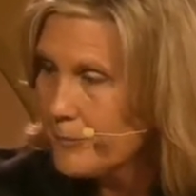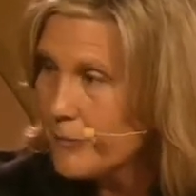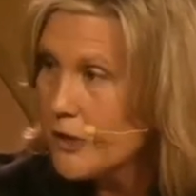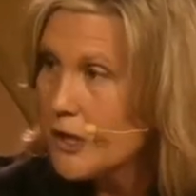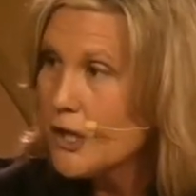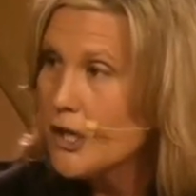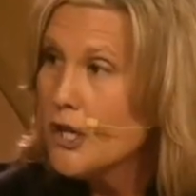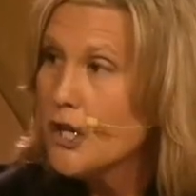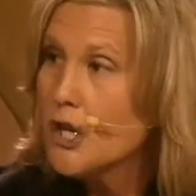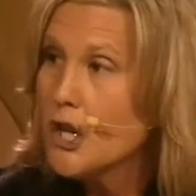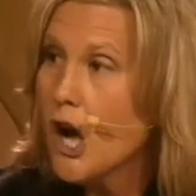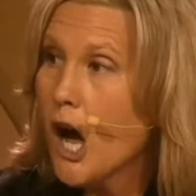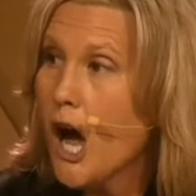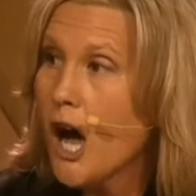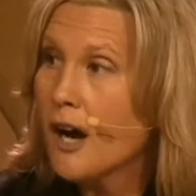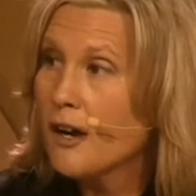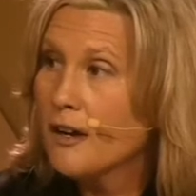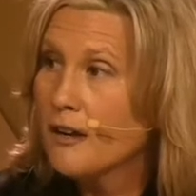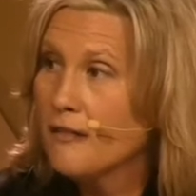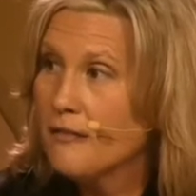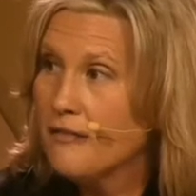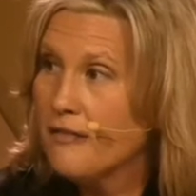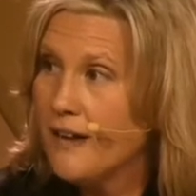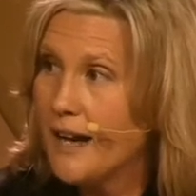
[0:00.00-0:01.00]

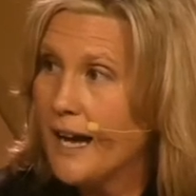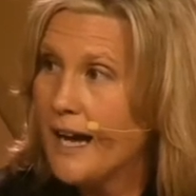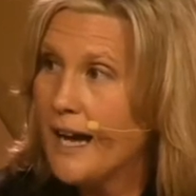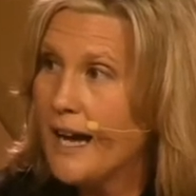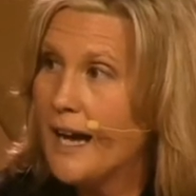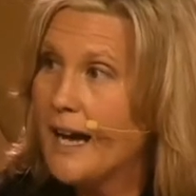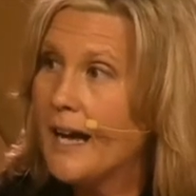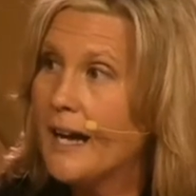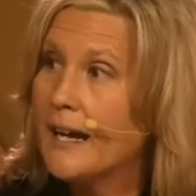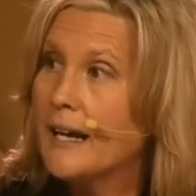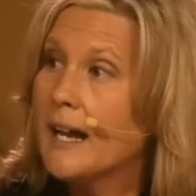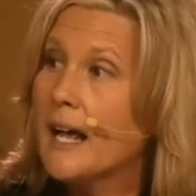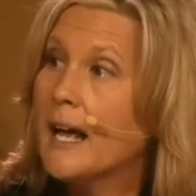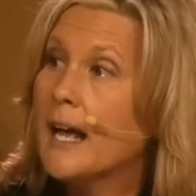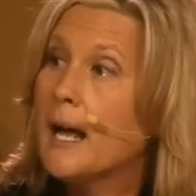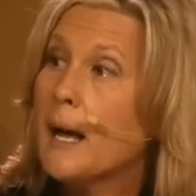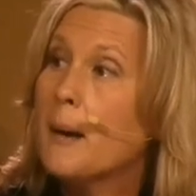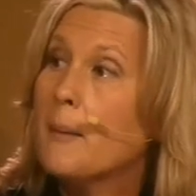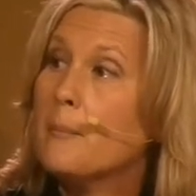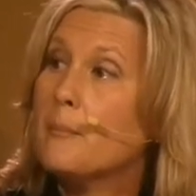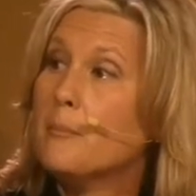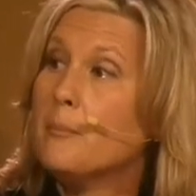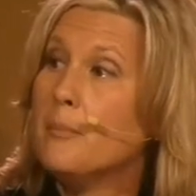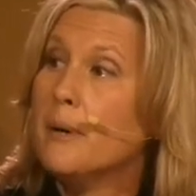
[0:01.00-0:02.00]
Yocheved
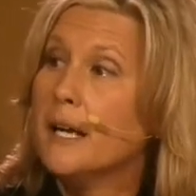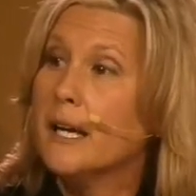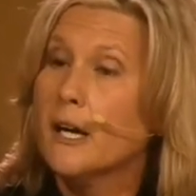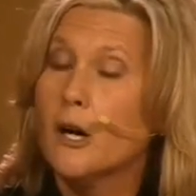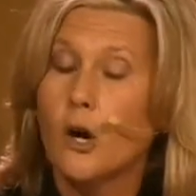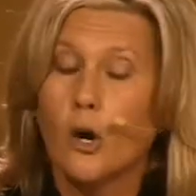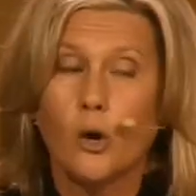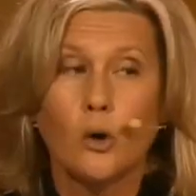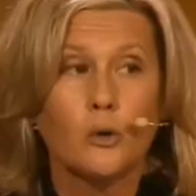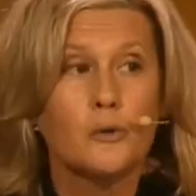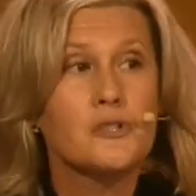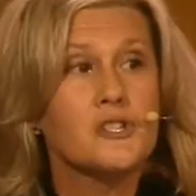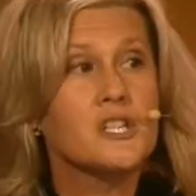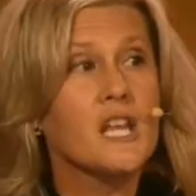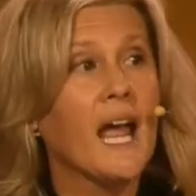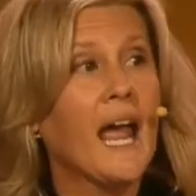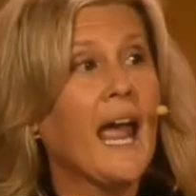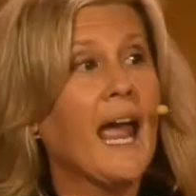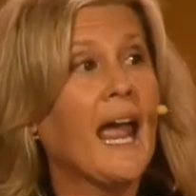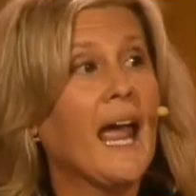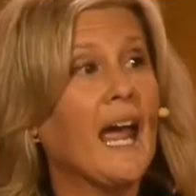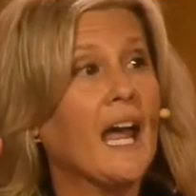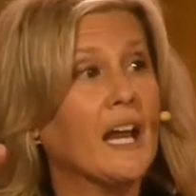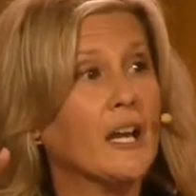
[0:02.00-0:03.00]
builds
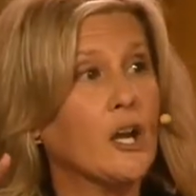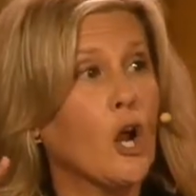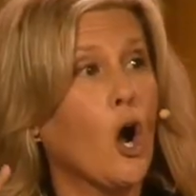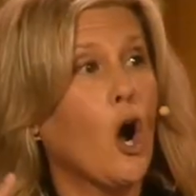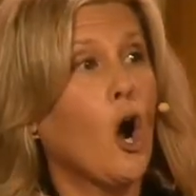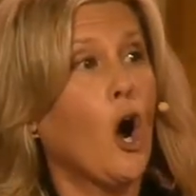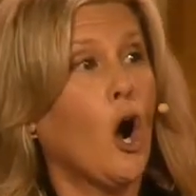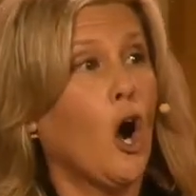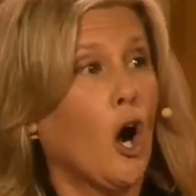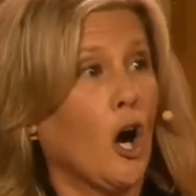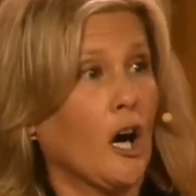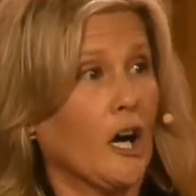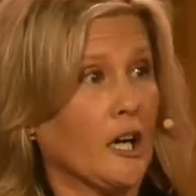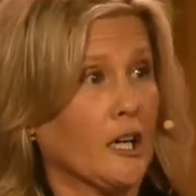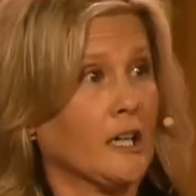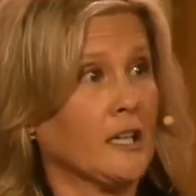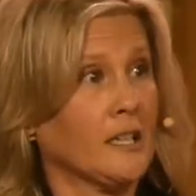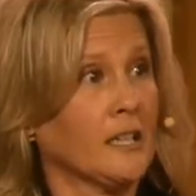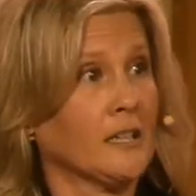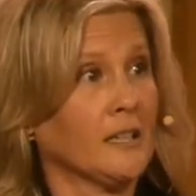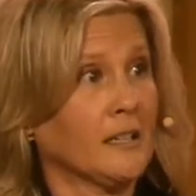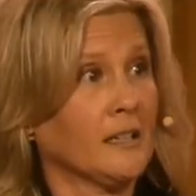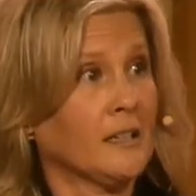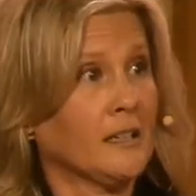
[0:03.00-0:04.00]
an ark
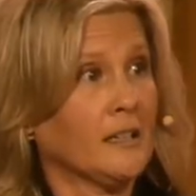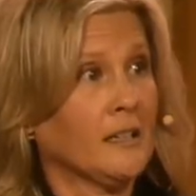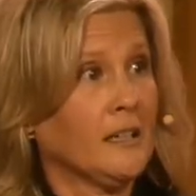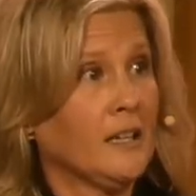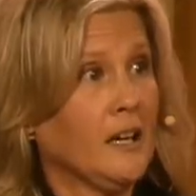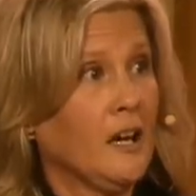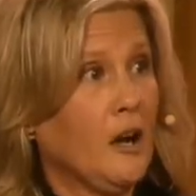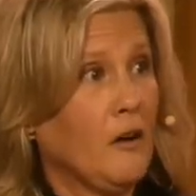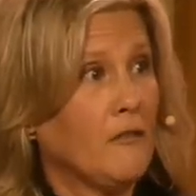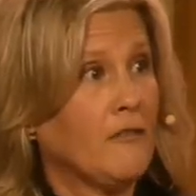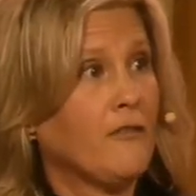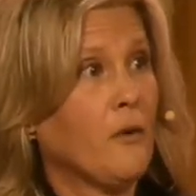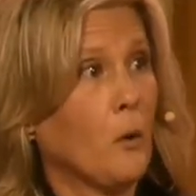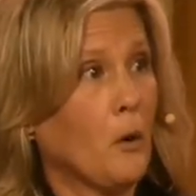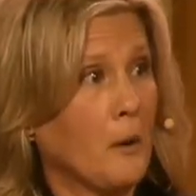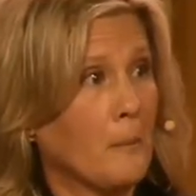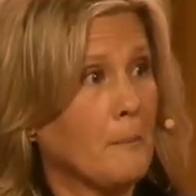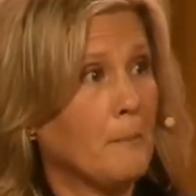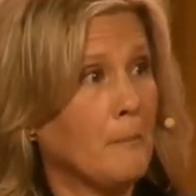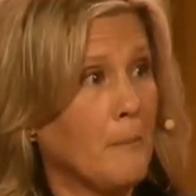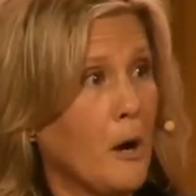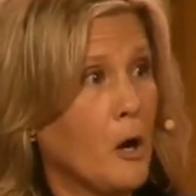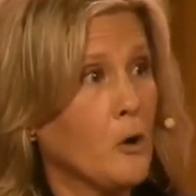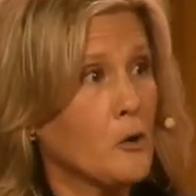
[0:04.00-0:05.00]
for
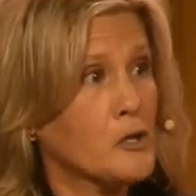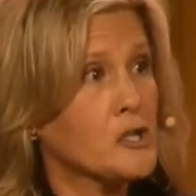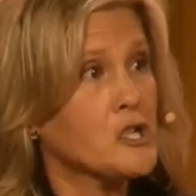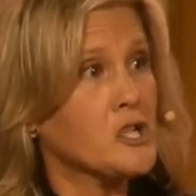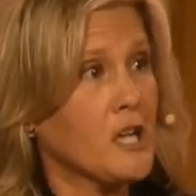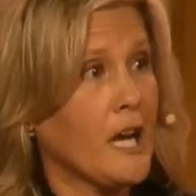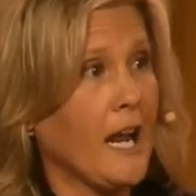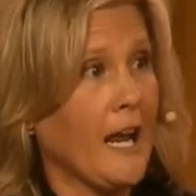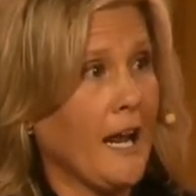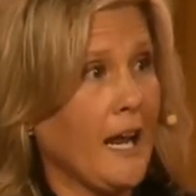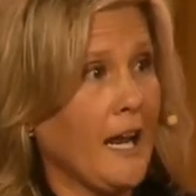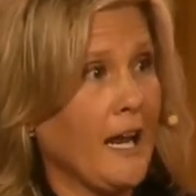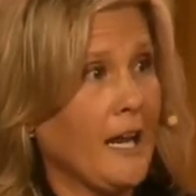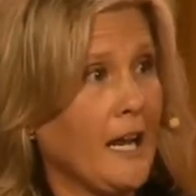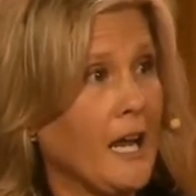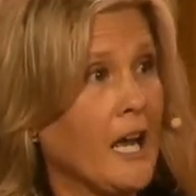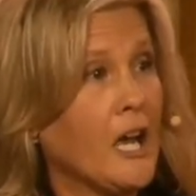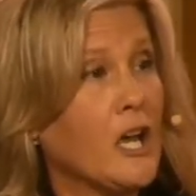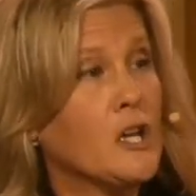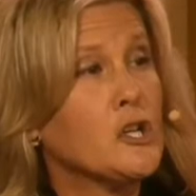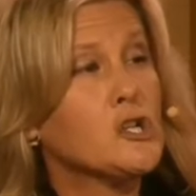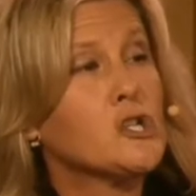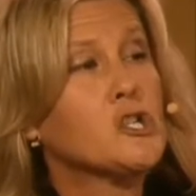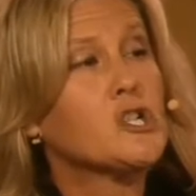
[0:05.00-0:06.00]
Moshe
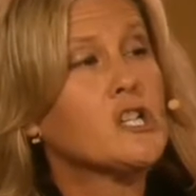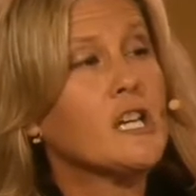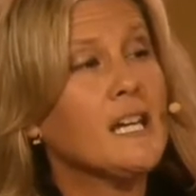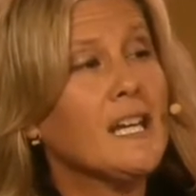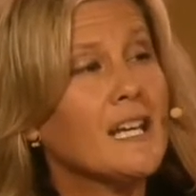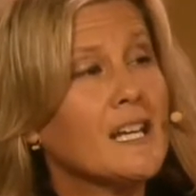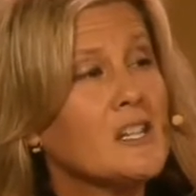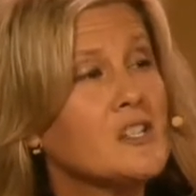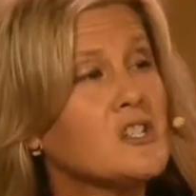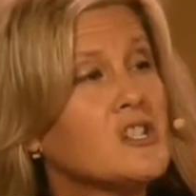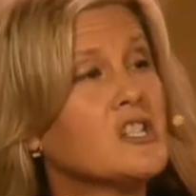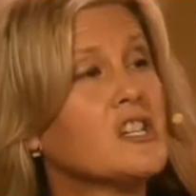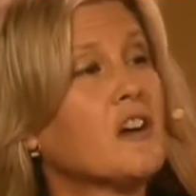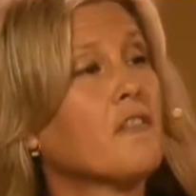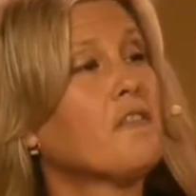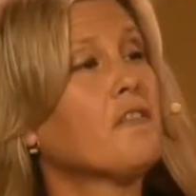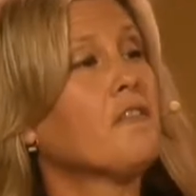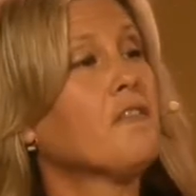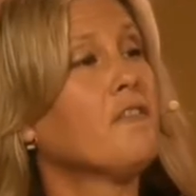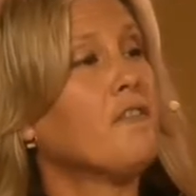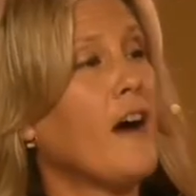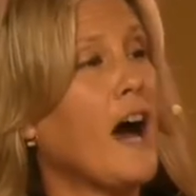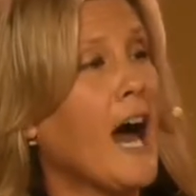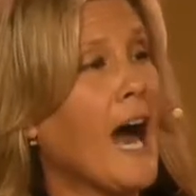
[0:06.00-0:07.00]
she is
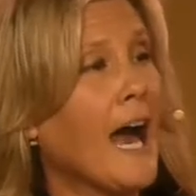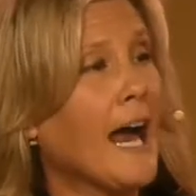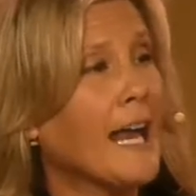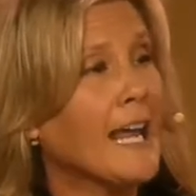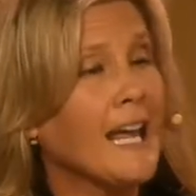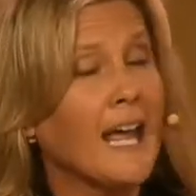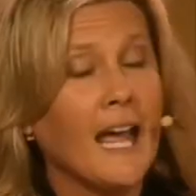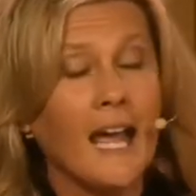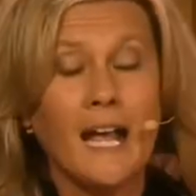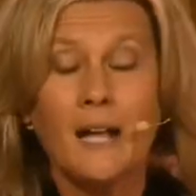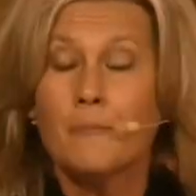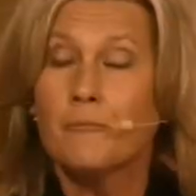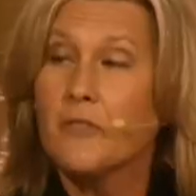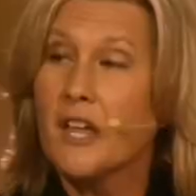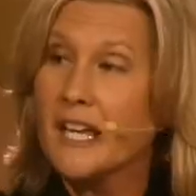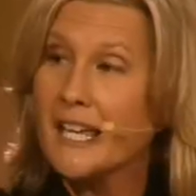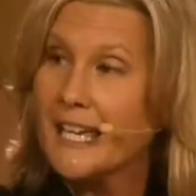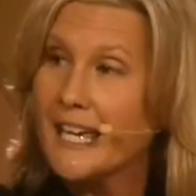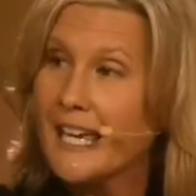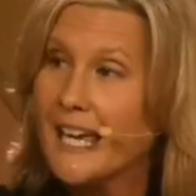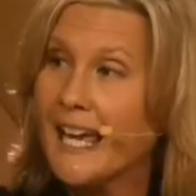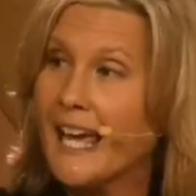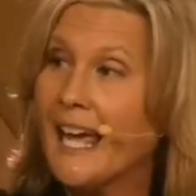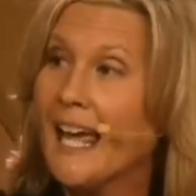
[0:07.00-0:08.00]
defying the
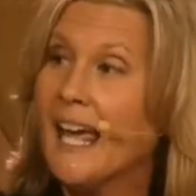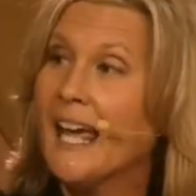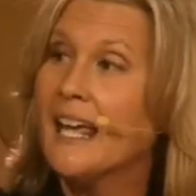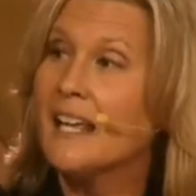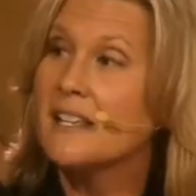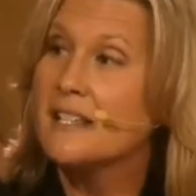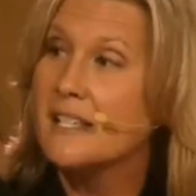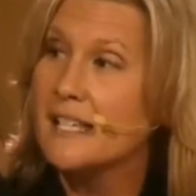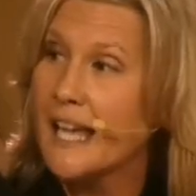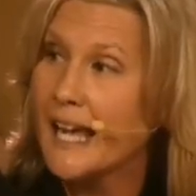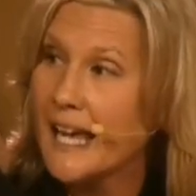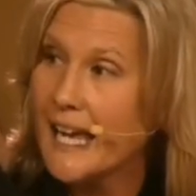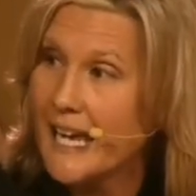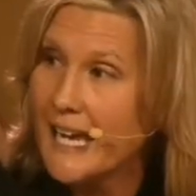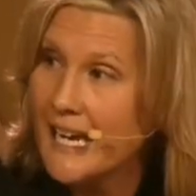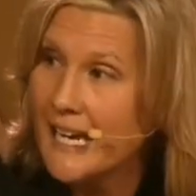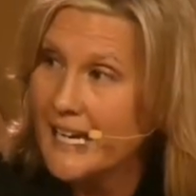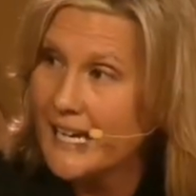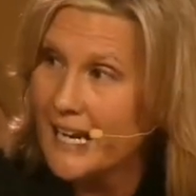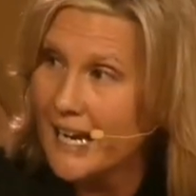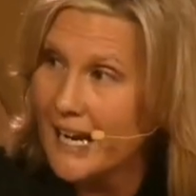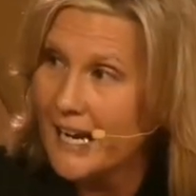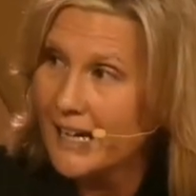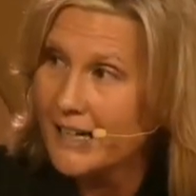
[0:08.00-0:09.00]
king's
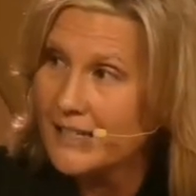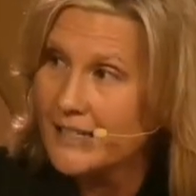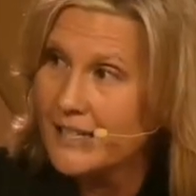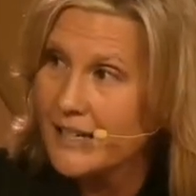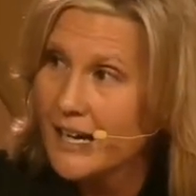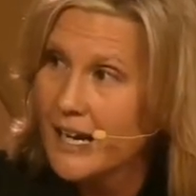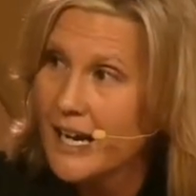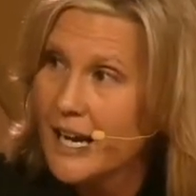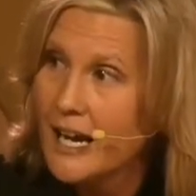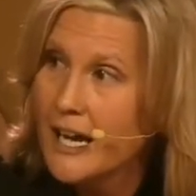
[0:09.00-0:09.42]
edict.